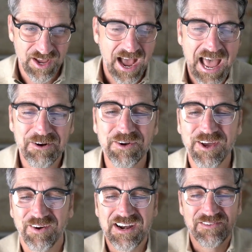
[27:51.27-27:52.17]
I don't know.
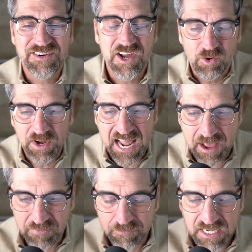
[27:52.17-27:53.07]
I don't know what
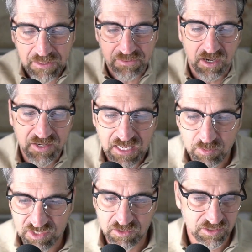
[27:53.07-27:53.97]
happened, but he thought he
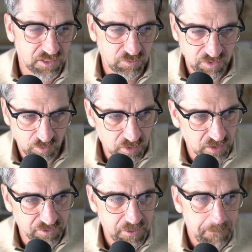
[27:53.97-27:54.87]
was going to rule the world,